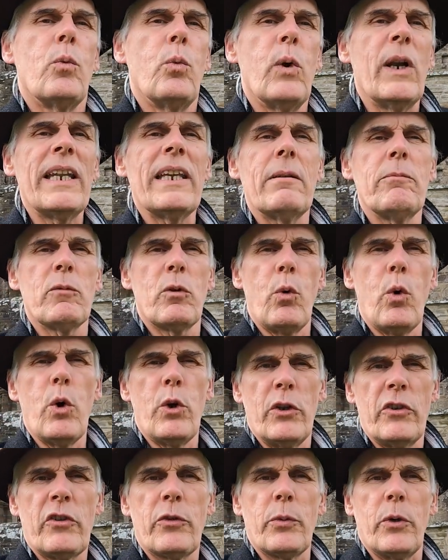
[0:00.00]
William
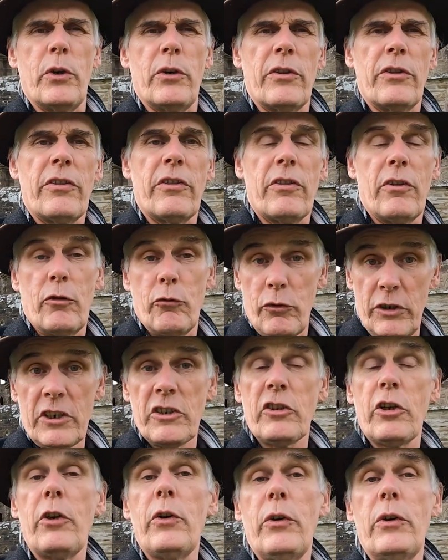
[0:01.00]
Wordsworth
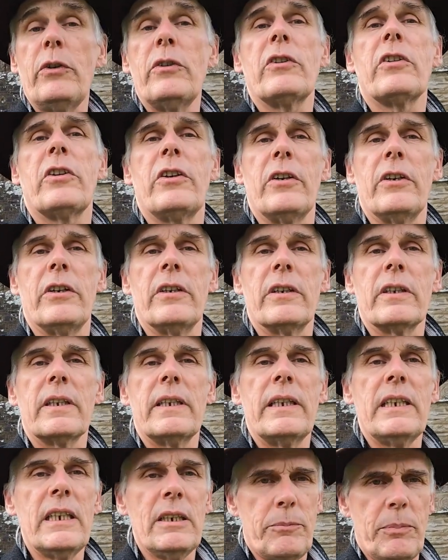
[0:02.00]
returned here.
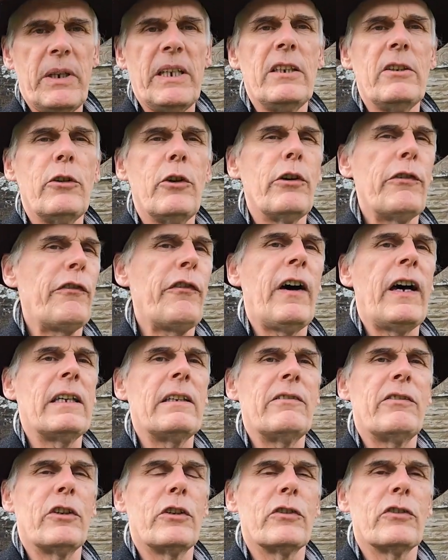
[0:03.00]
He'd been here
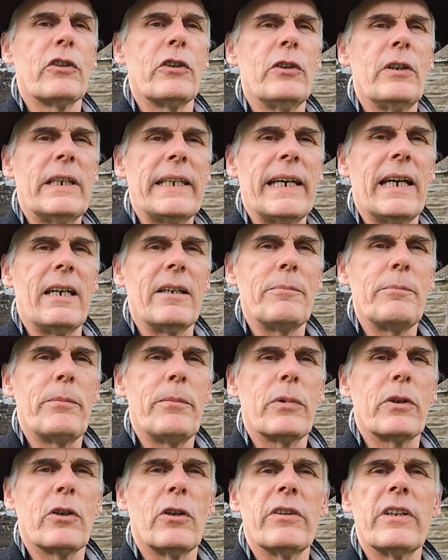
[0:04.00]
5 years earlier,
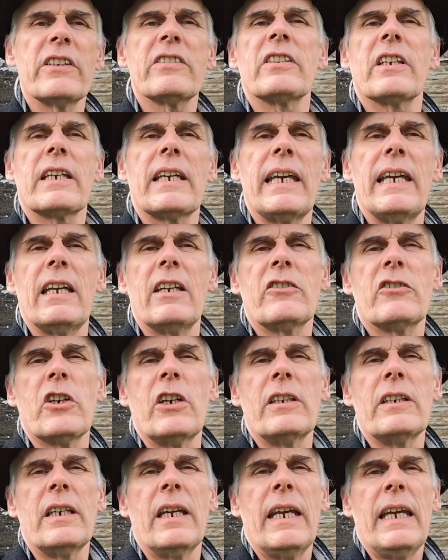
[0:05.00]
but on this
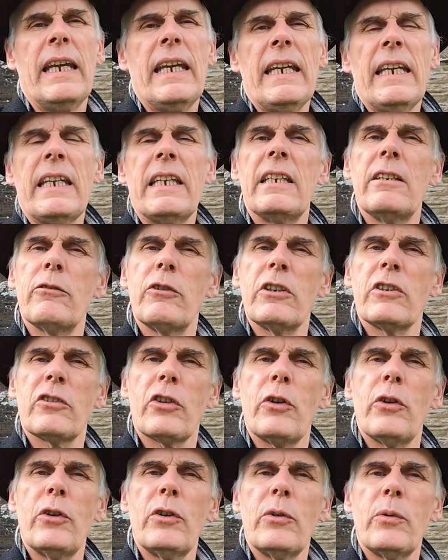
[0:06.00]
occasion, he
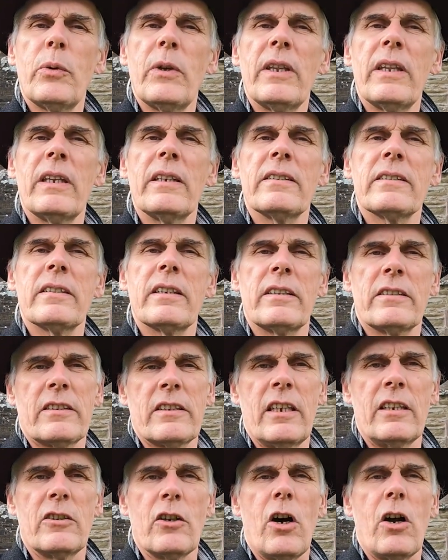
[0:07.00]
returned with his
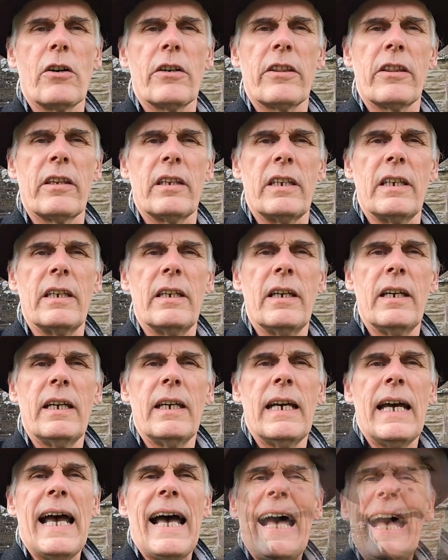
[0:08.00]
sister Dorothy,
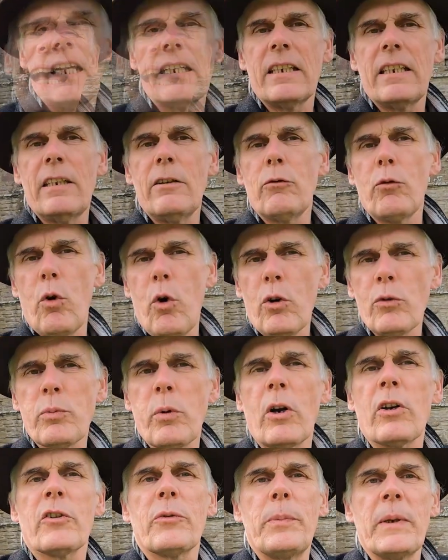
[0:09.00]
and he wrote
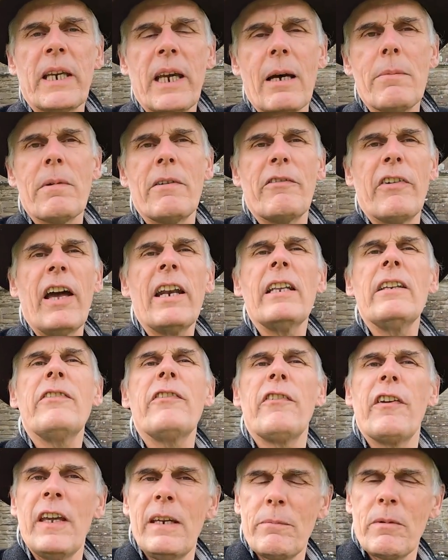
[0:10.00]
what has become a very
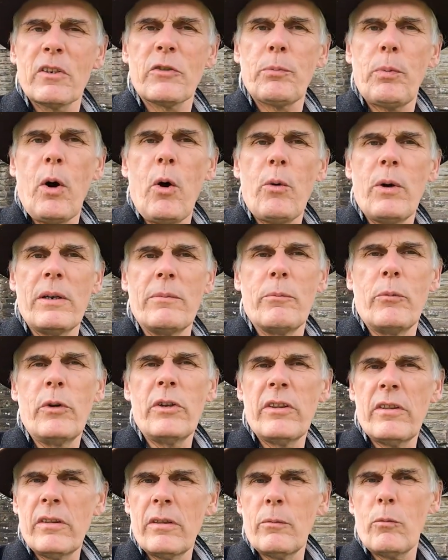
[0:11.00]
famous poem
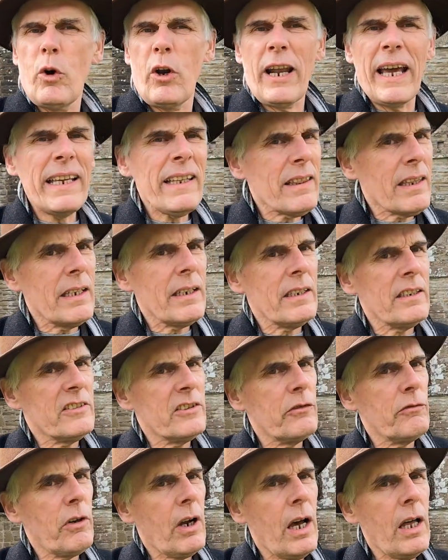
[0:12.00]
with what I think
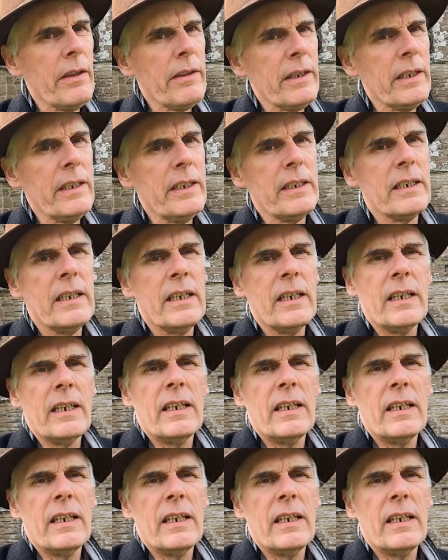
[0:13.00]
is a rather